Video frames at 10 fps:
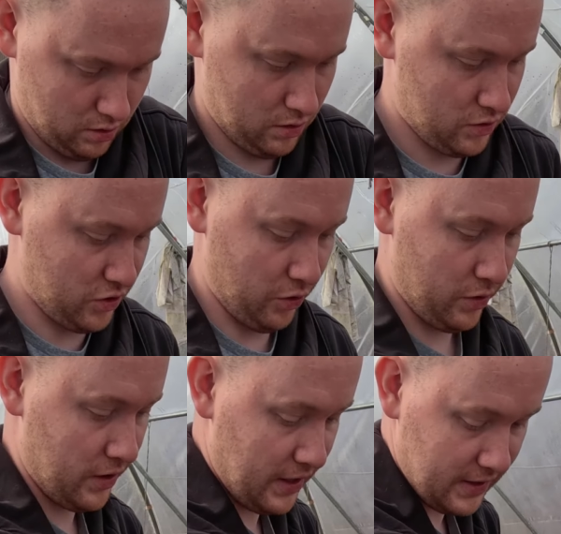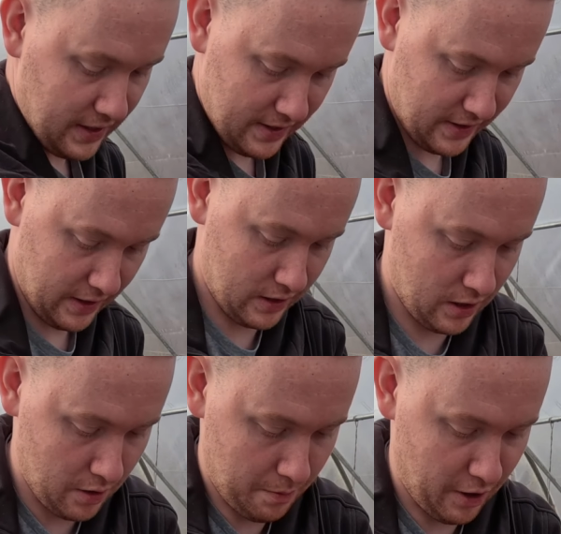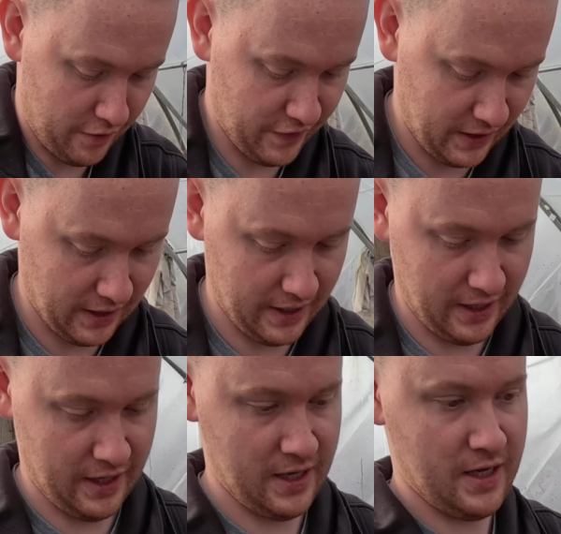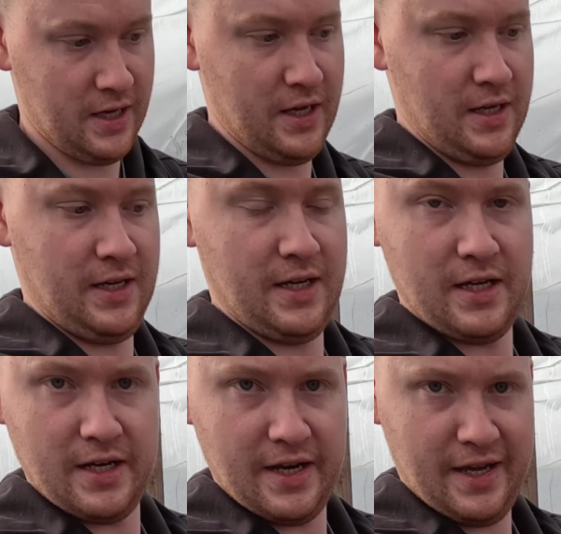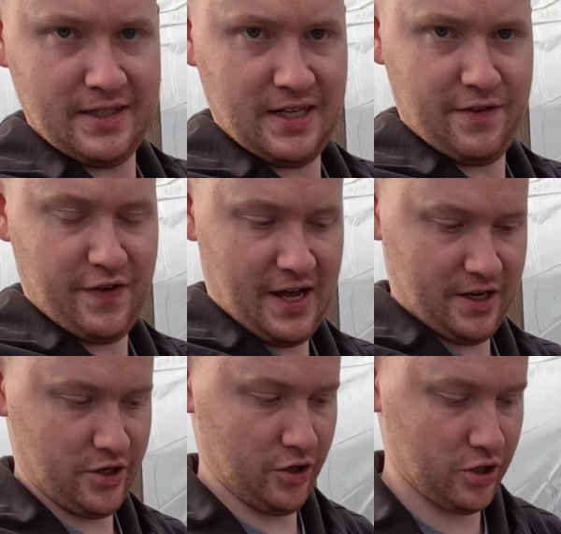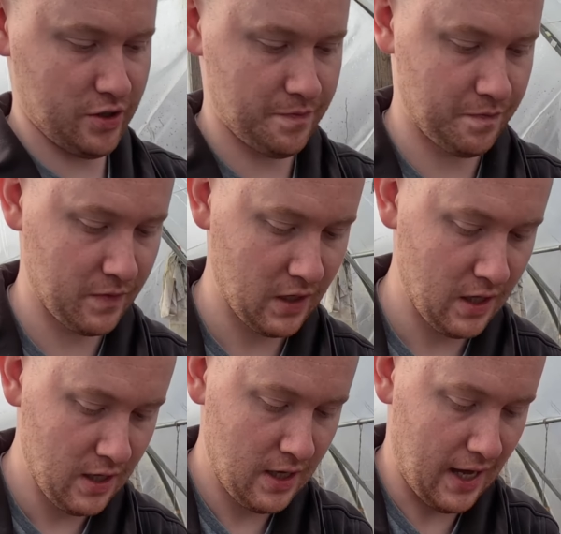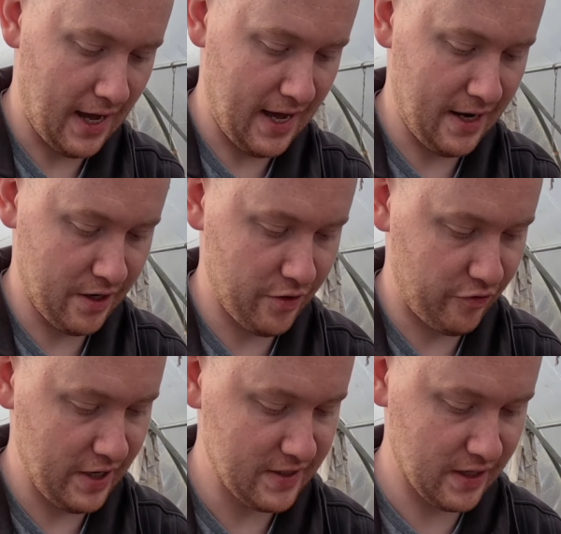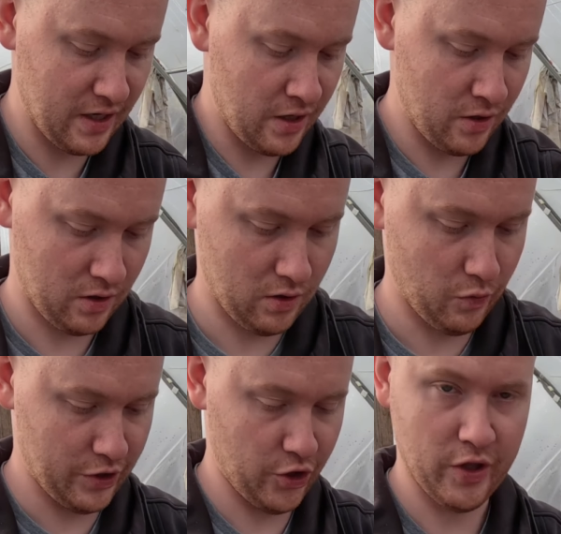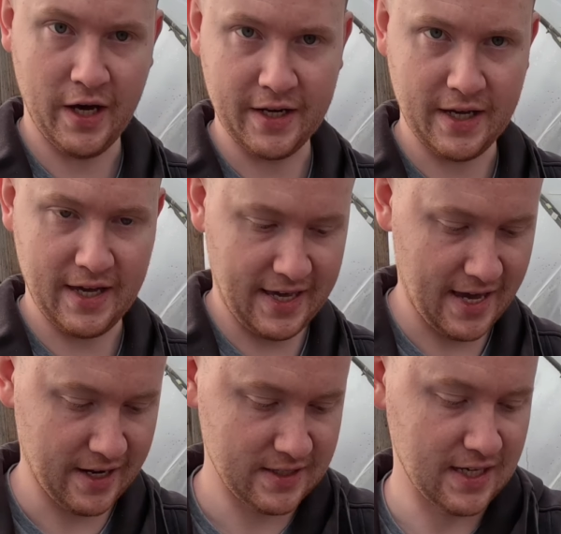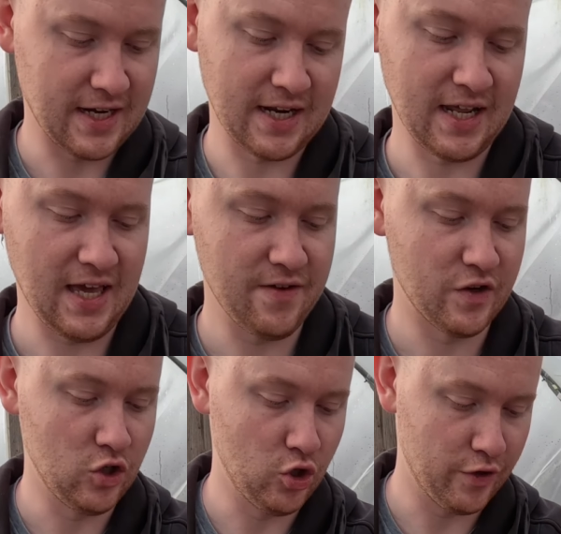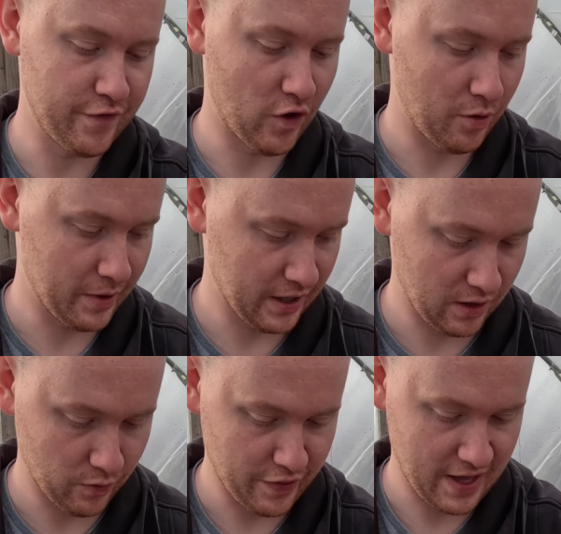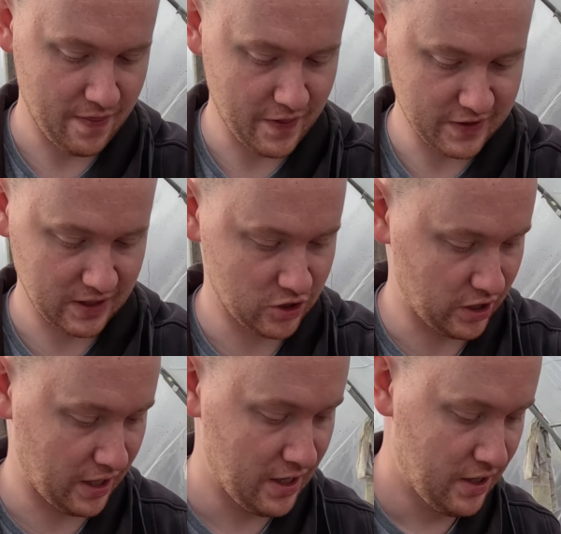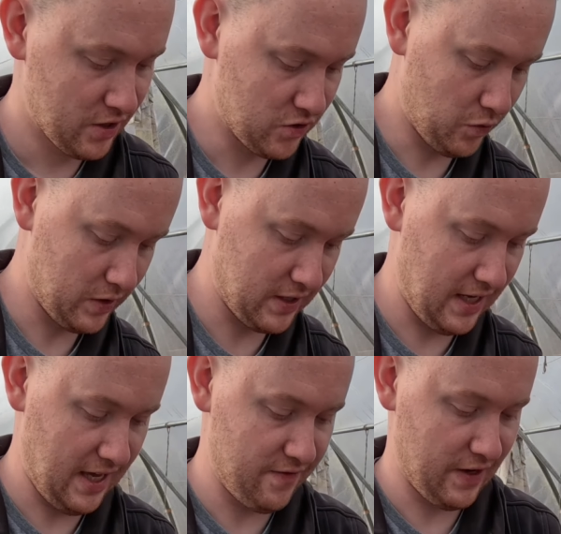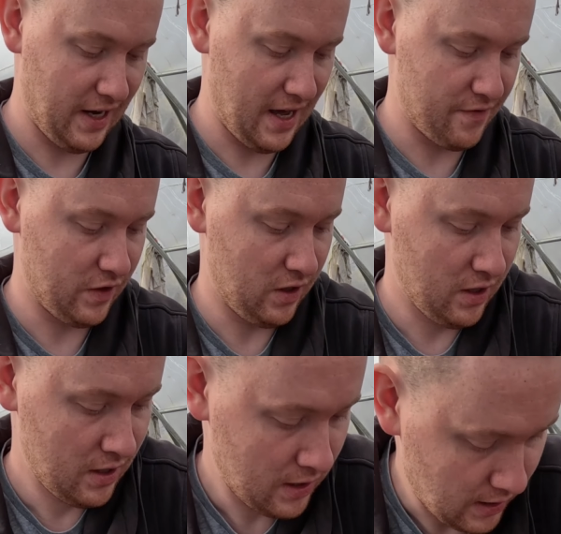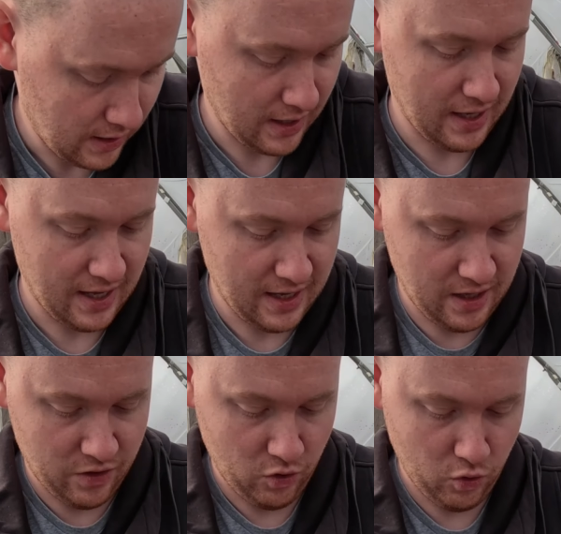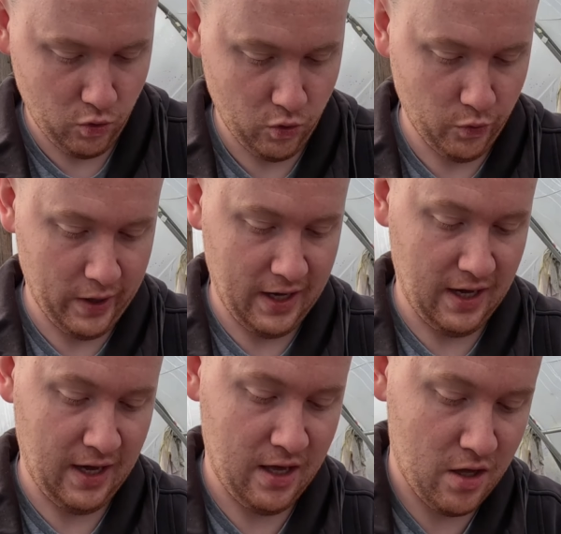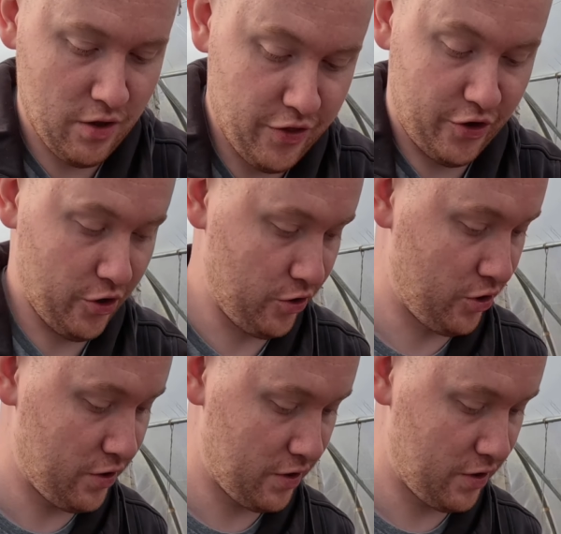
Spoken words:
So that is it, perfectly nicely flattened out. And the reason we do that again is to get an even uniformity within the seed tray, so it's an even level the whole way through